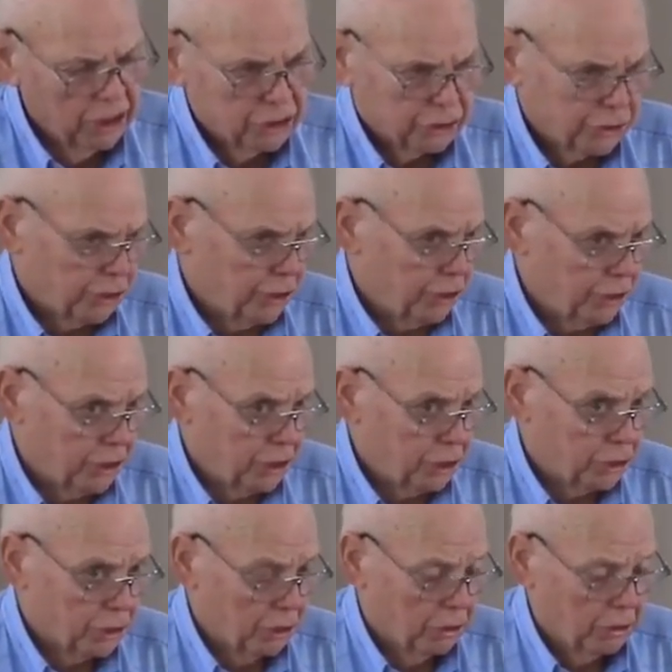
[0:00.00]
study
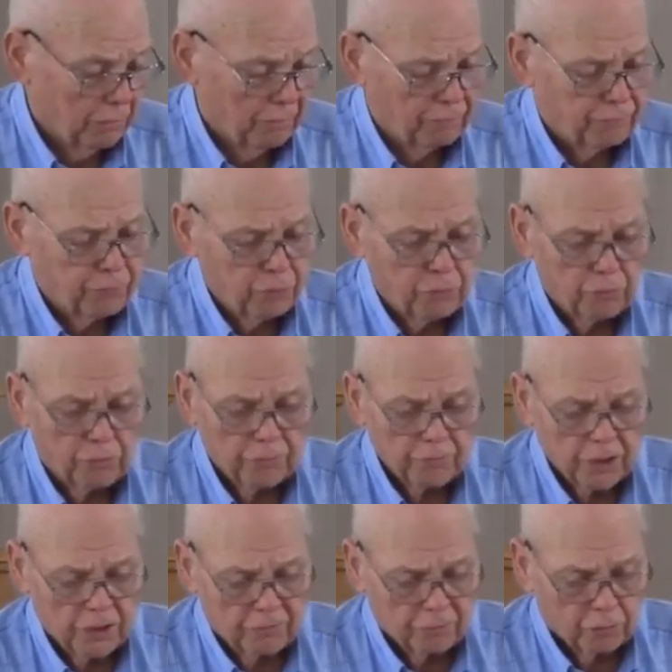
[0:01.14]
these uh, few
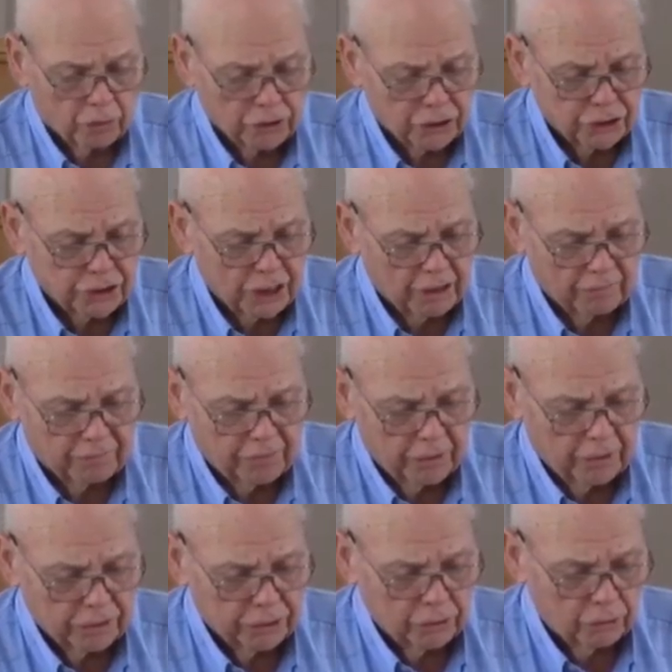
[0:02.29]
verses that I've
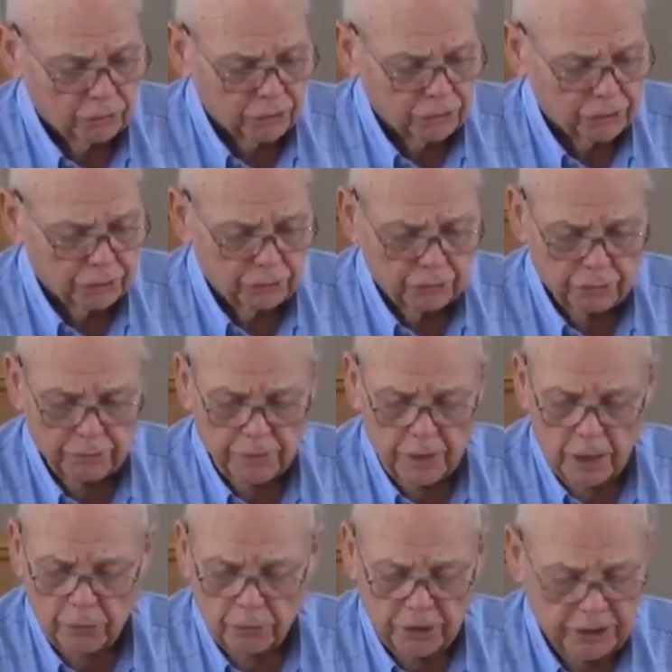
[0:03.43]
uh, chosen to
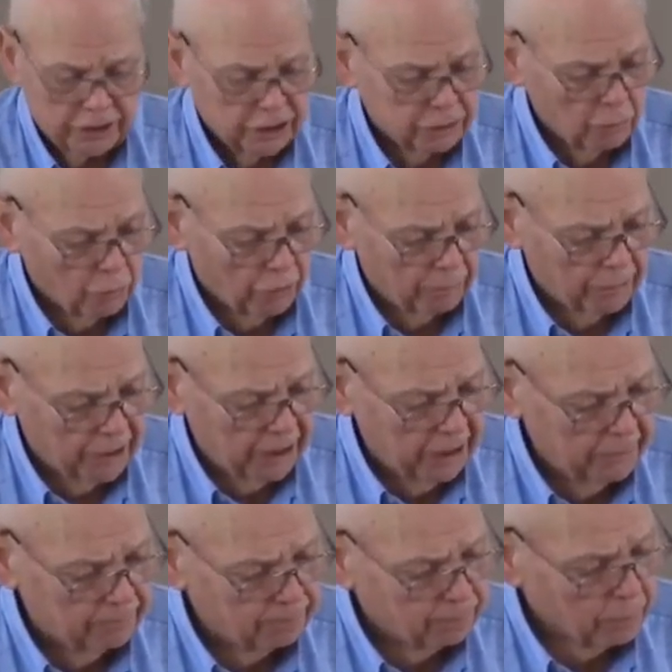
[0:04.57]
read this morning. But
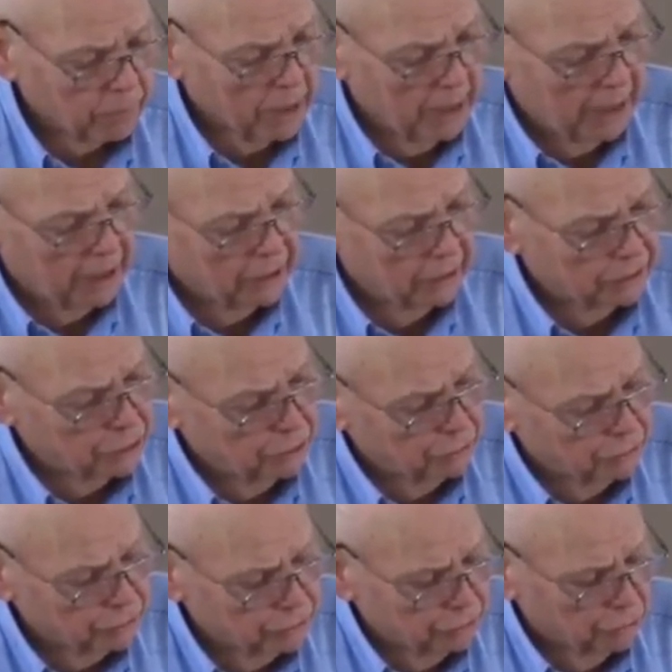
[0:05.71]
in in
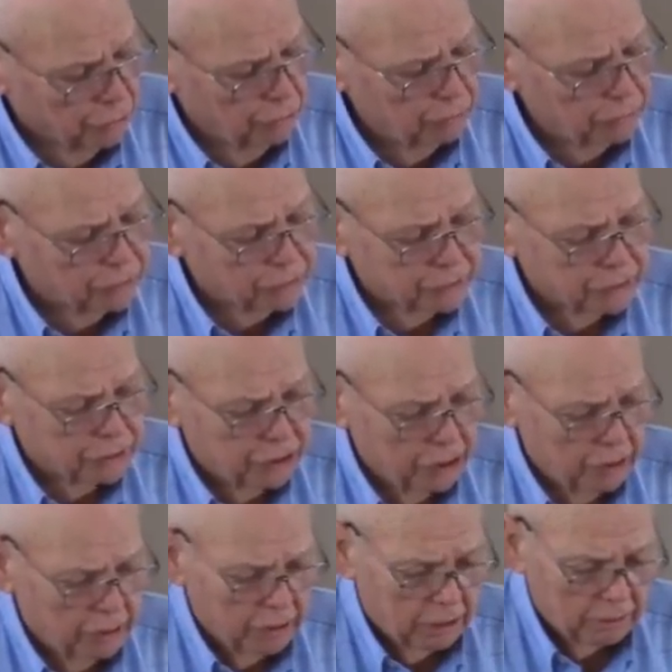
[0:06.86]
the Luke's
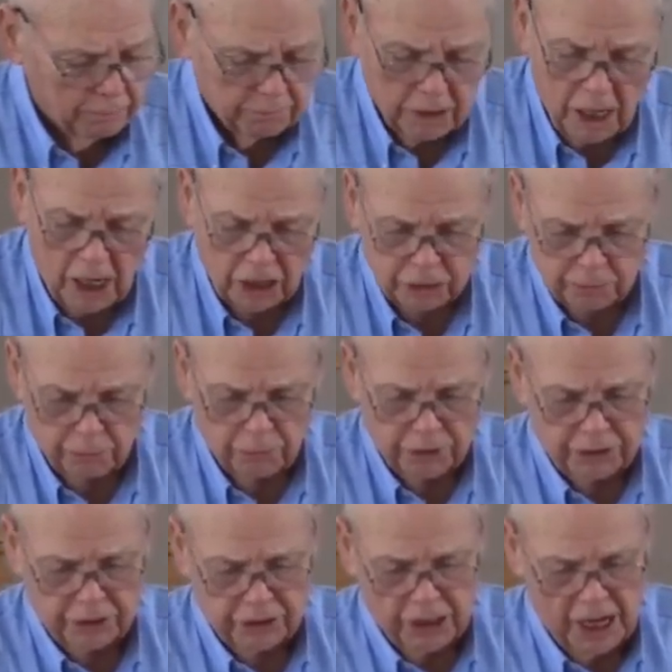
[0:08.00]
uh, gospel
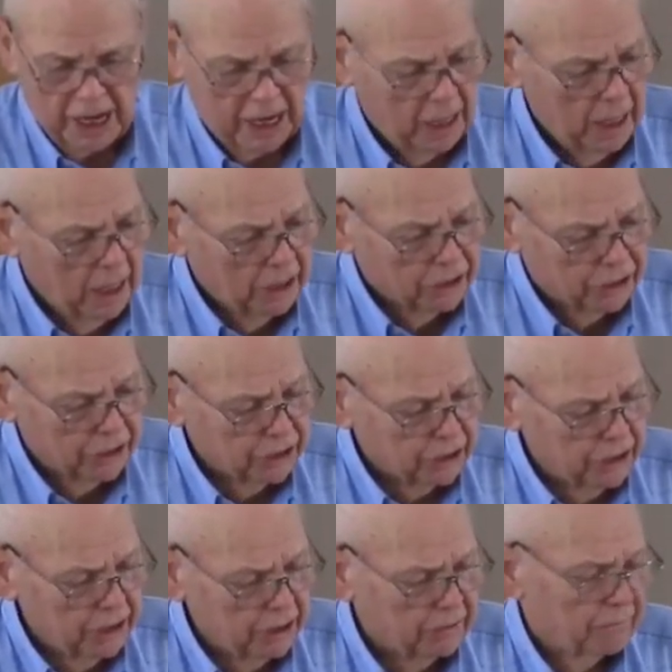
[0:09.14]
in the ninth,
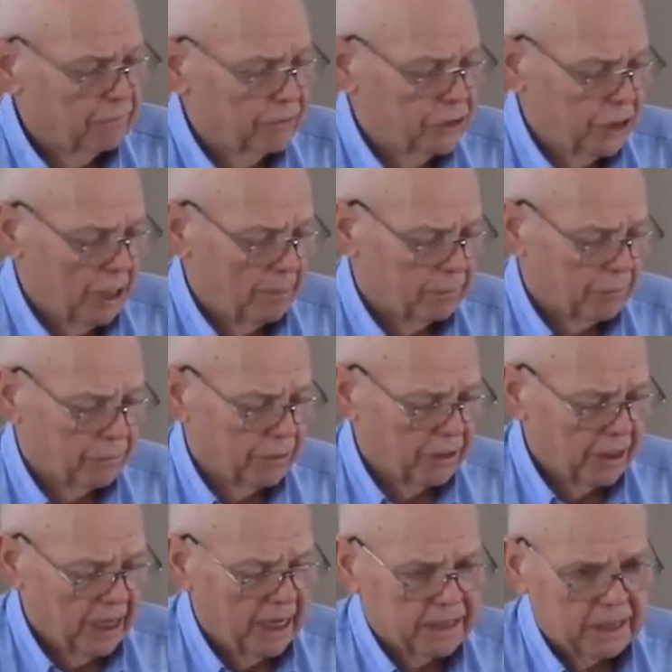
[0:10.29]
16th chapter and the
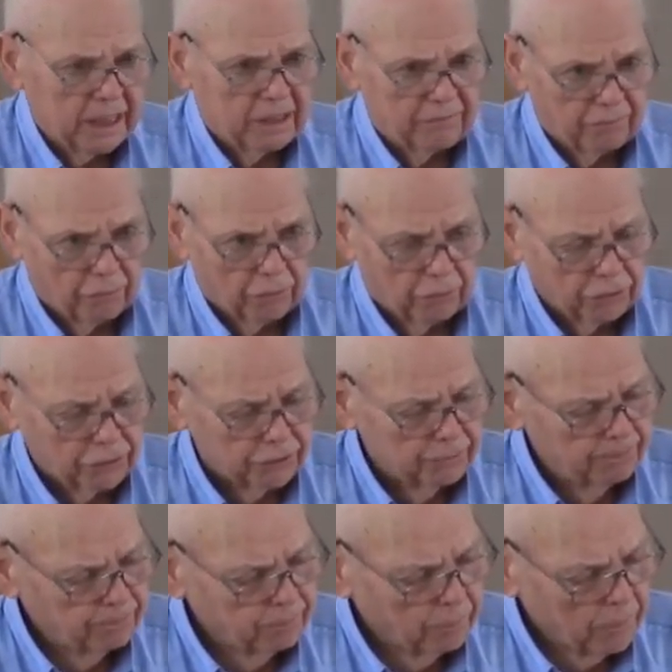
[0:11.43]
19th verse,
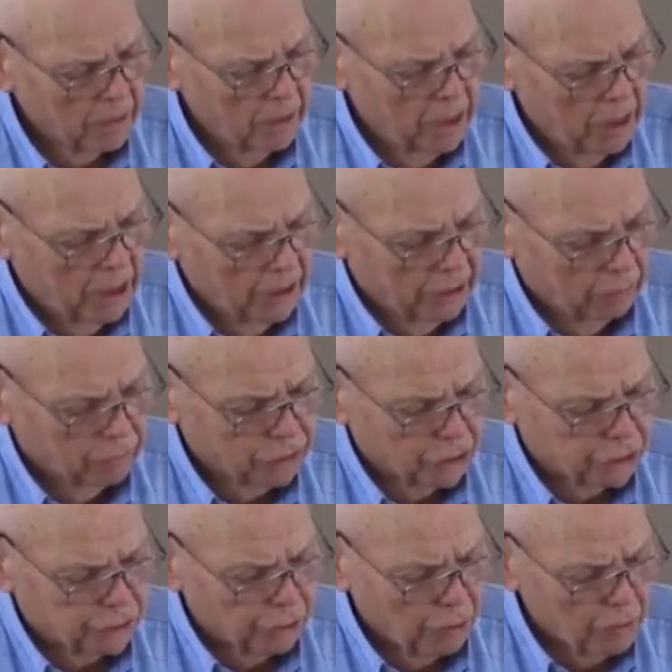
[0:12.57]
there was a
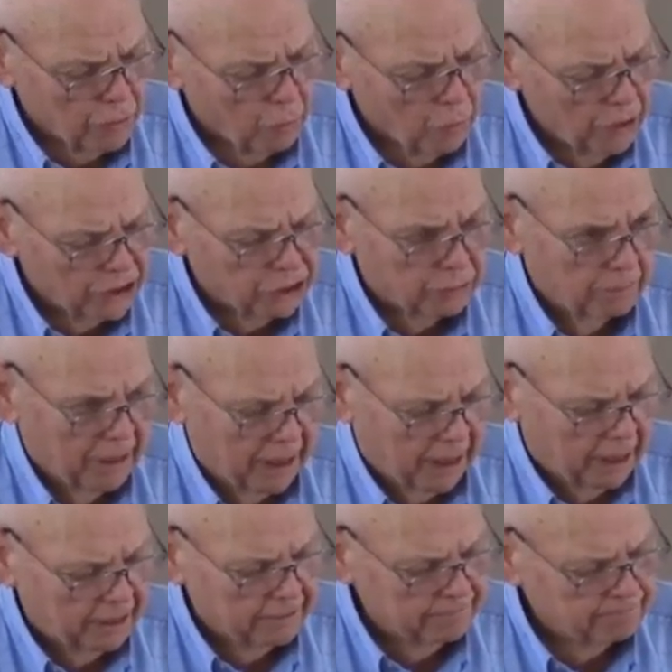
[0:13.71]
certain rich
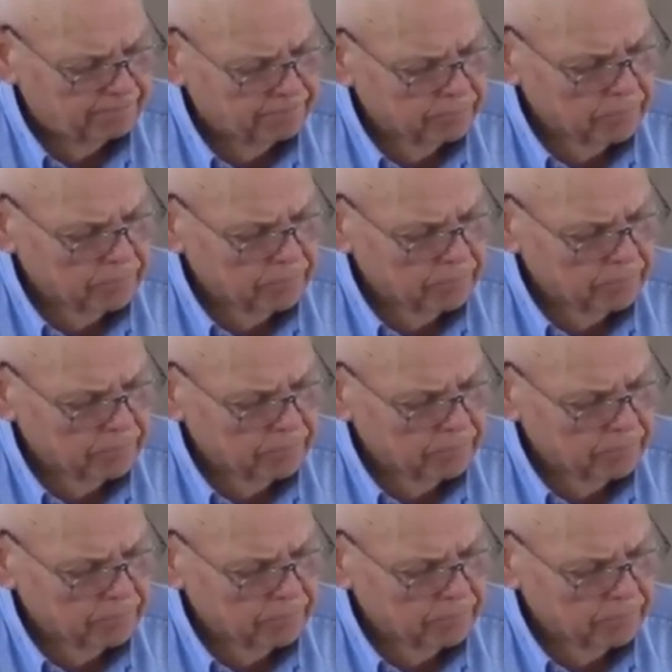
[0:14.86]
man